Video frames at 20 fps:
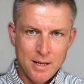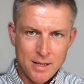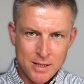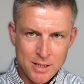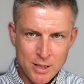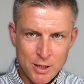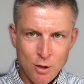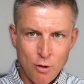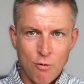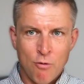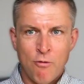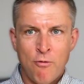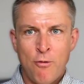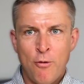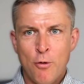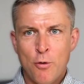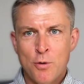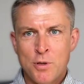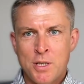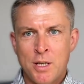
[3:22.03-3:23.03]
So
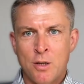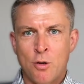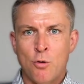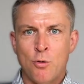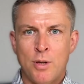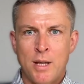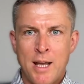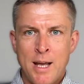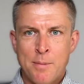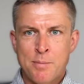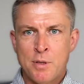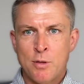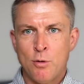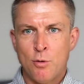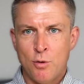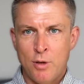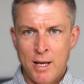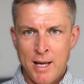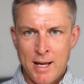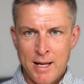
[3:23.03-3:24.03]
focusing on
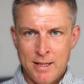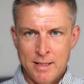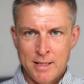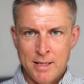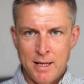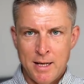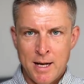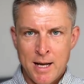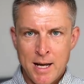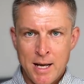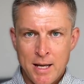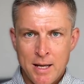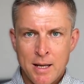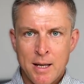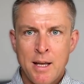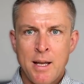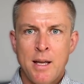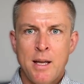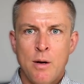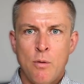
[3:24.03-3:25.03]
absolutely healthy eye,
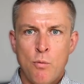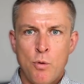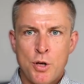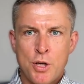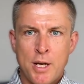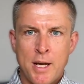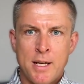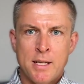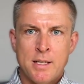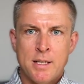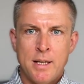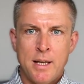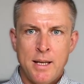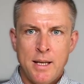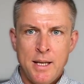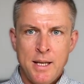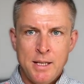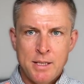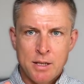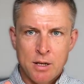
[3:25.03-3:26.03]
which has
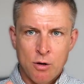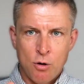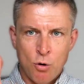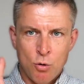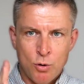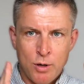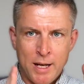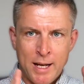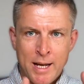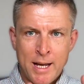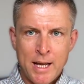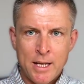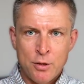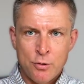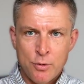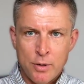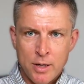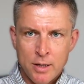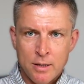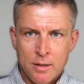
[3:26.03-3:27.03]
either only
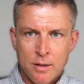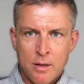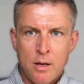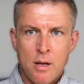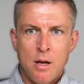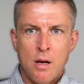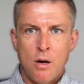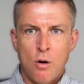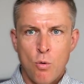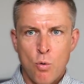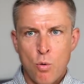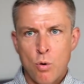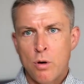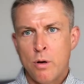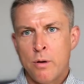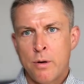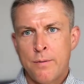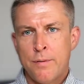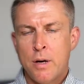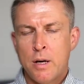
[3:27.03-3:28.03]
cataract or
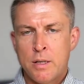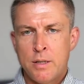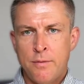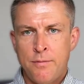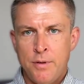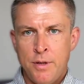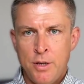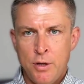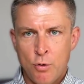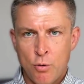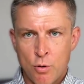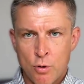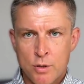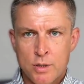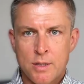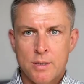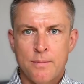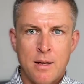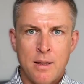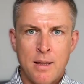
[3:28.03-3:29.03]
refractive
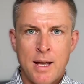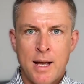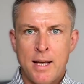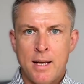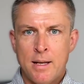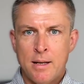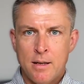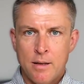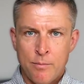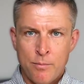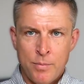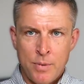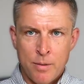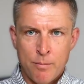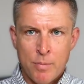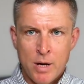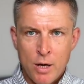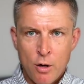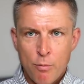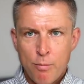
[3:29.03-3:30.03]
errors like
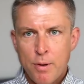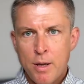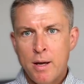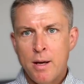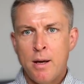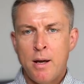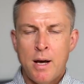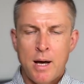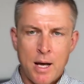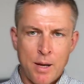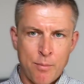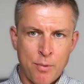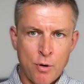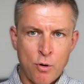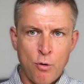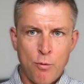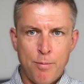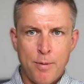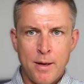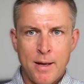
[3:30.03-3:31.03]
myopia,
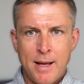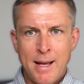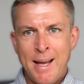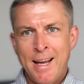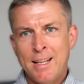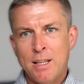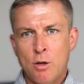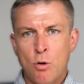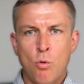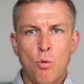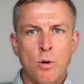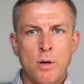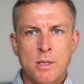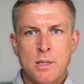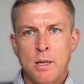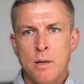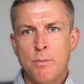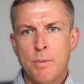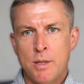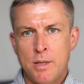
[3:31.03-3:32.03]
hyperopia, and or
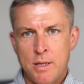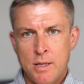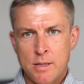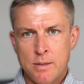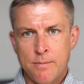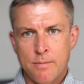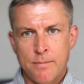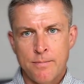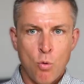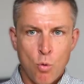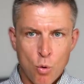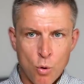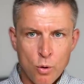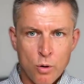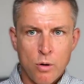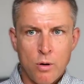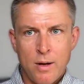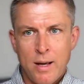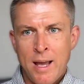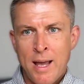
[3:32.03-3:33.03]
astigmatism, or
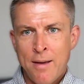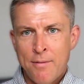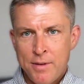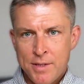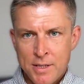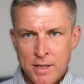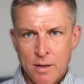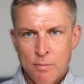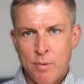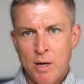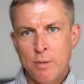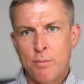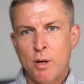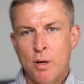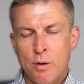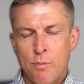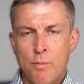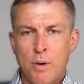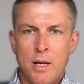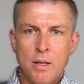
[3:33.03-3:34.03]
everything might be
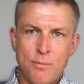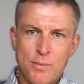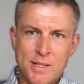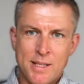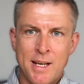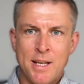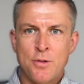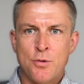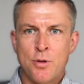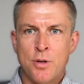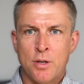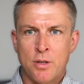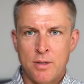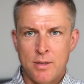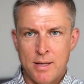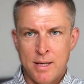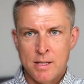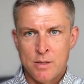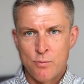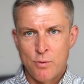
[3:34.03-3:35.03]
combined with cataract
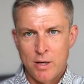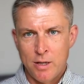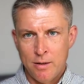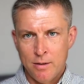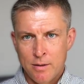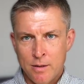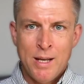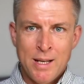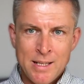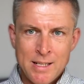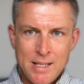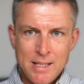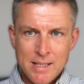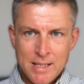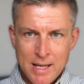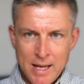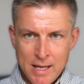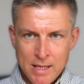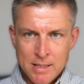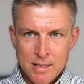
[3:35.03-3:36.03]
as well. In these
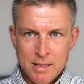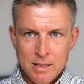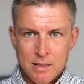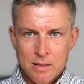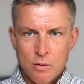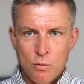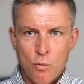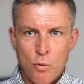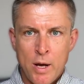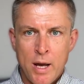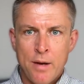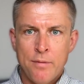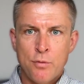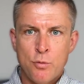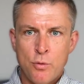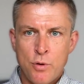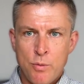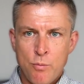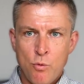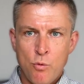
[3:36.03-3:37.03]
cases, we have to
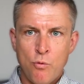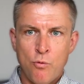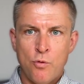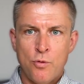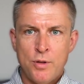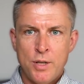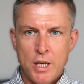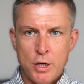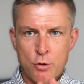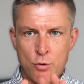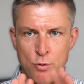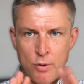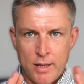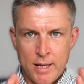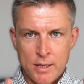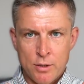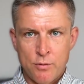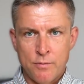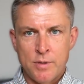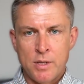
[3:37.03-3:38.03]
remove natural
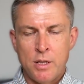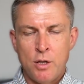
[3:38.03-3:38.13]
lens of the